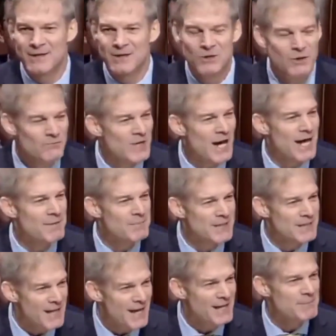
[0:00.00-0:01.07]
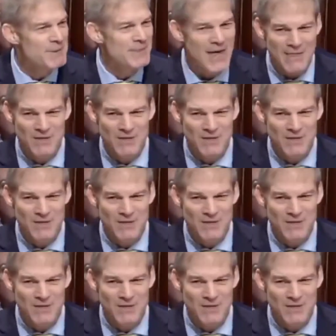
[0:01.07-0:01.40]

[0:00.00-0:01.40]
You've got to be kidding me.